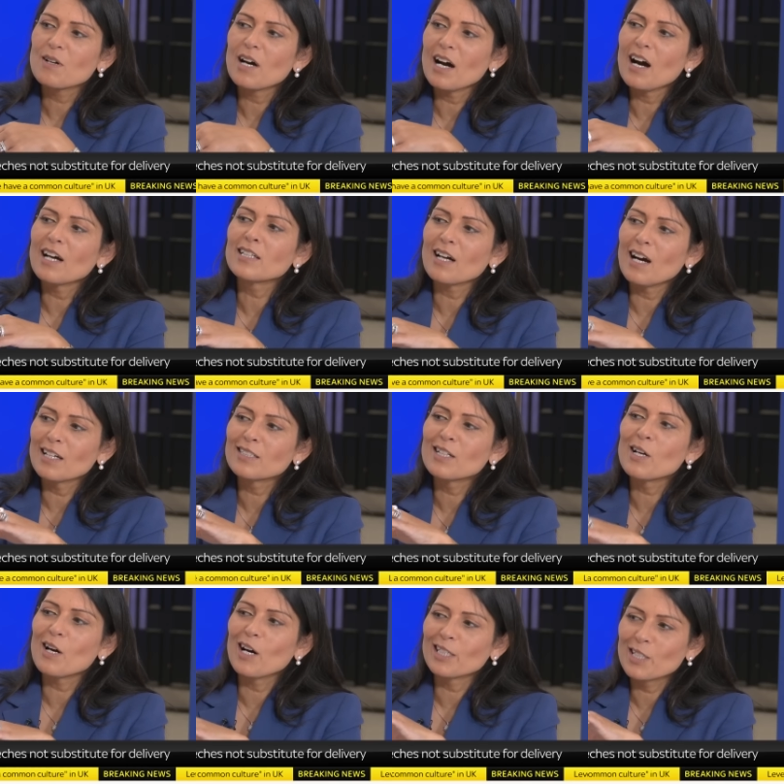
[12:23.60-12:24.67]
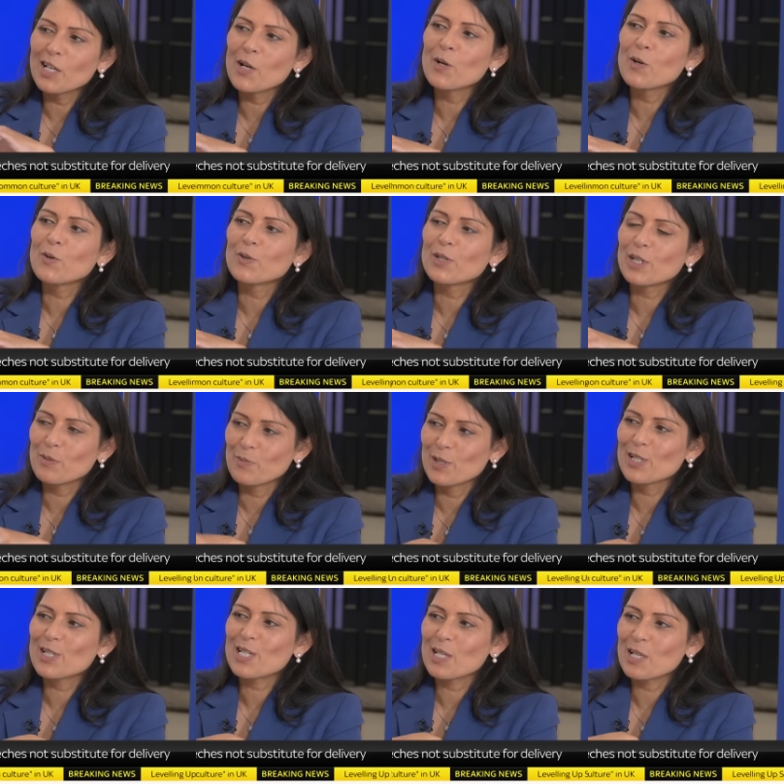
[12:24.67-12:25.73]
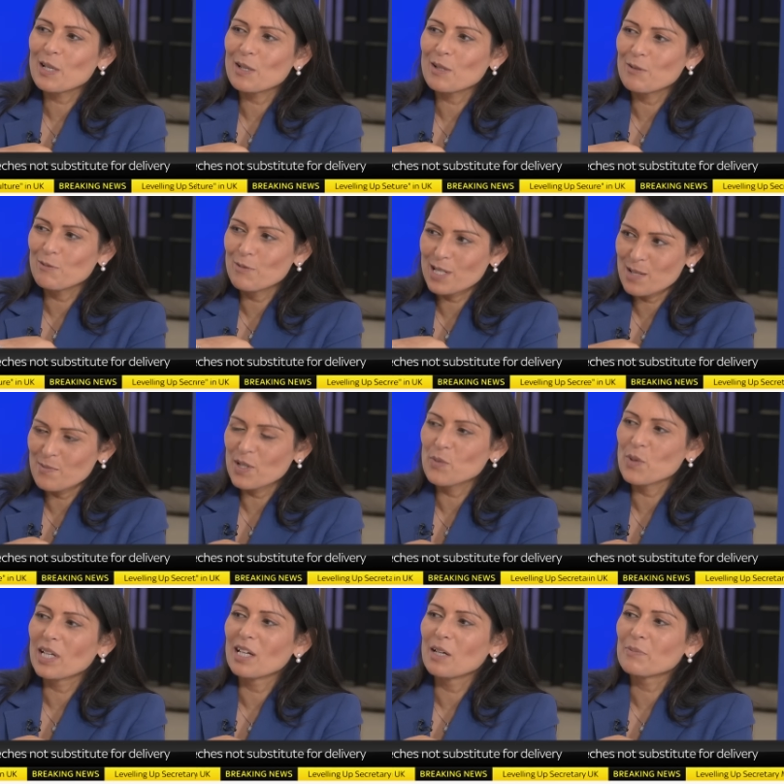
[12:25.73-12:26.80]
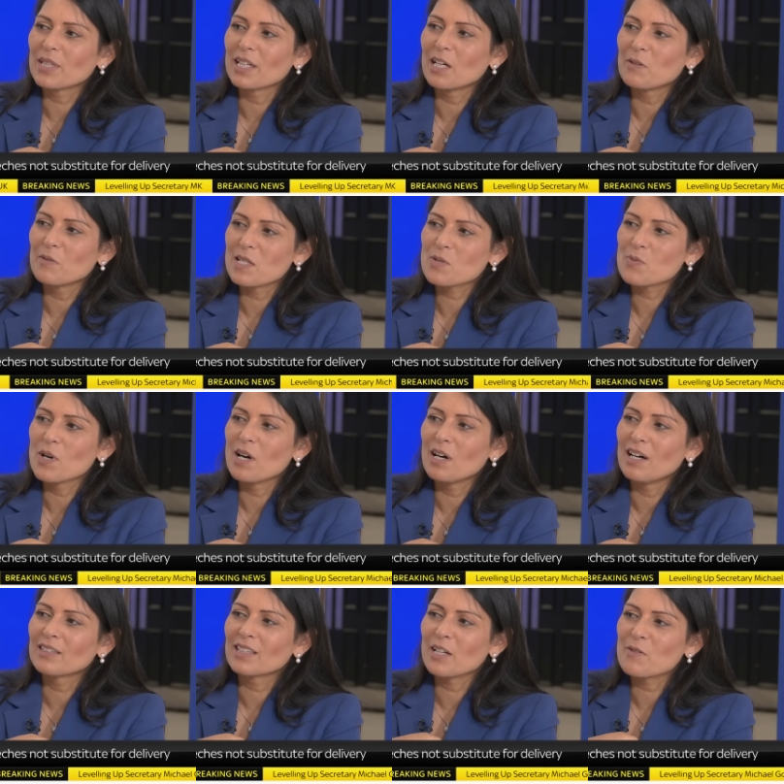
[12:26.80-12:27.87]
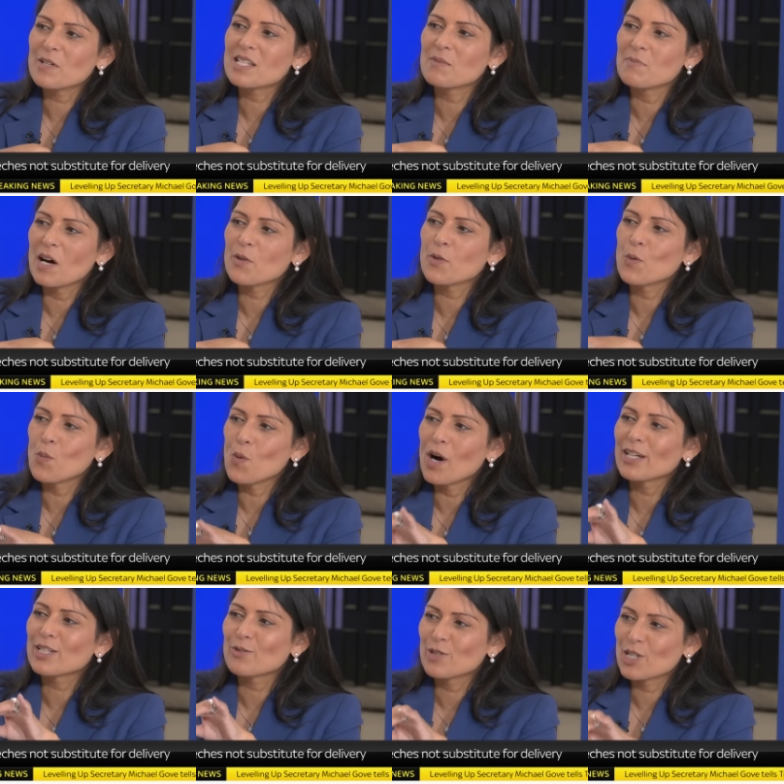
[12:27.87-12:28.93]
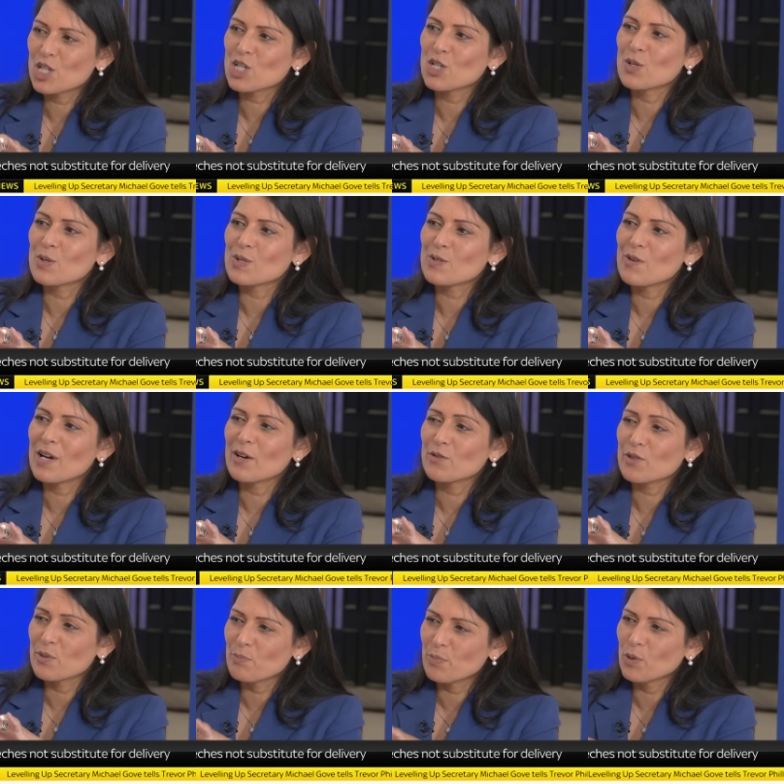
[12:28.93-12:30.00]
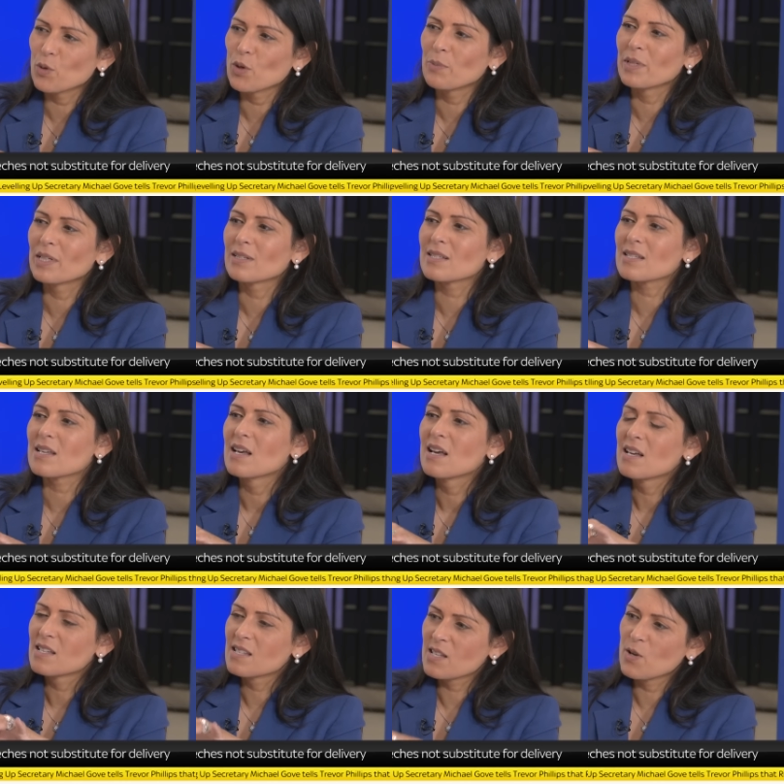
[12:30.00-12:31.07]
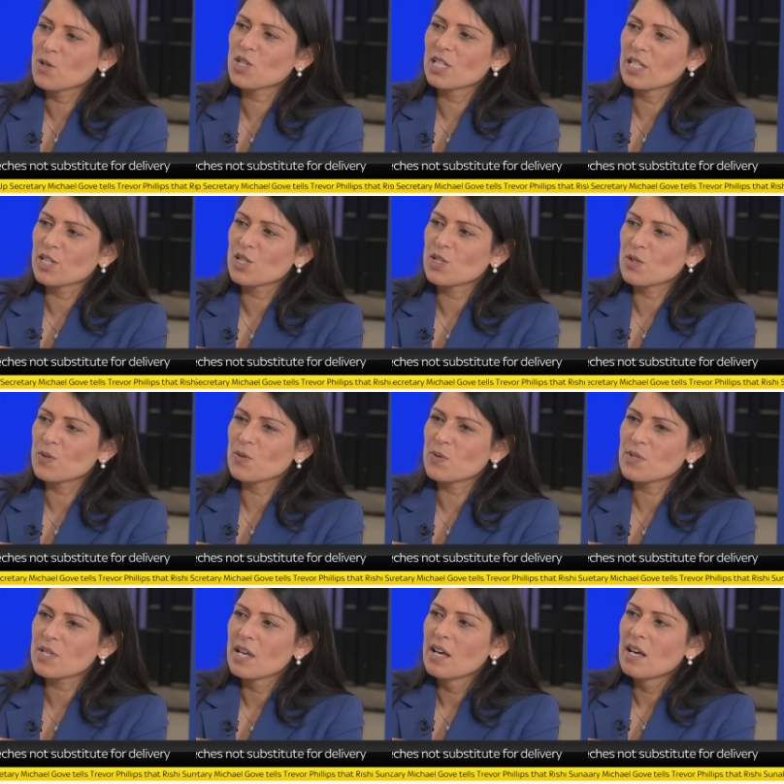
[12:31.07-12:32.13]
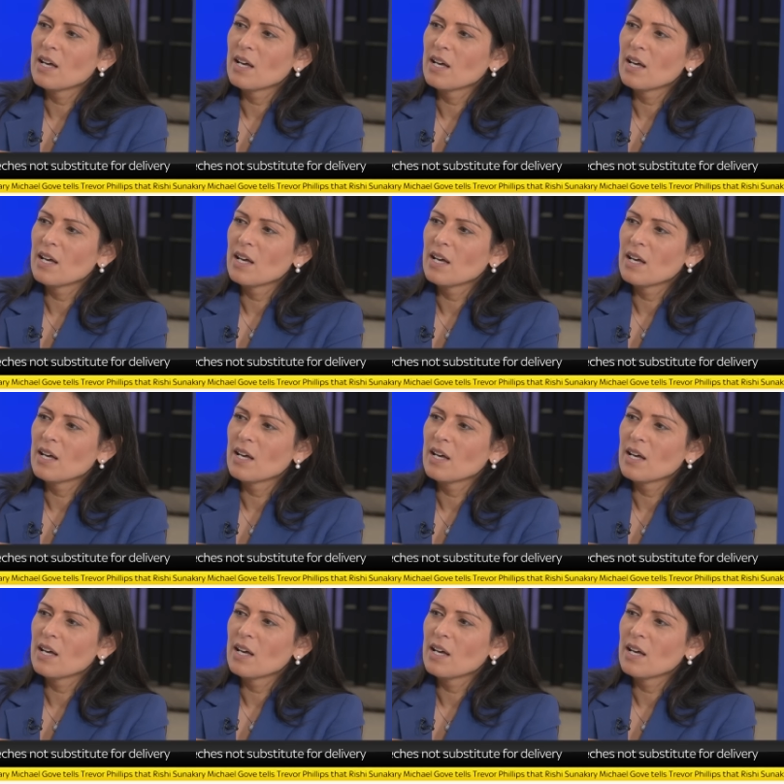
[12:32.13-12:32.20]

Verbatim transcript: I, I, know I know the community reasonably well up there as well, and there are some other wider issues around employment, social issues.